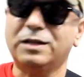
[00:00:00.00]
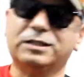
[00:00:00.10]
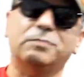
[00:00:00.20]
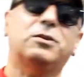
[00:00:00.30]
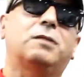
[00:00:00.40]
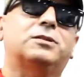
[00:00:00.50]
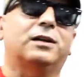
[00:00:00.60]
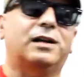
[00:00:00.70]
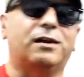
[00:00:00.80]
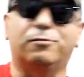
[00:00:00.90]
Sometimes
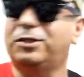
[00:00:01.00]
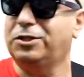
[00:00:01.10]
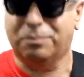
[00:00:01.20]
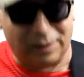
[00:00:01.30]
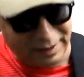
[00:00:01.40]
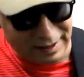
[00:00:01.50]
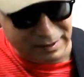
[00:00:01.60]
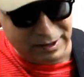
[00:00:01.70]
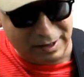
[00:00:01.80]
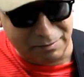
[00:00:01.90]
I can't reach it, but
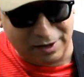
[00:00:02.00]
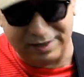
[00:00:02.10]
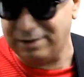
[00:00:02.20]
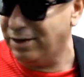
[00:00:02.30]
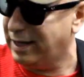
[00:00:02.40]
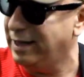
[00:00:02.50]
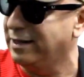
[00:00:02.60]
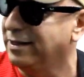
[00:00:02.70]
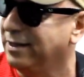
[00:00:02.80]
inside my head I can.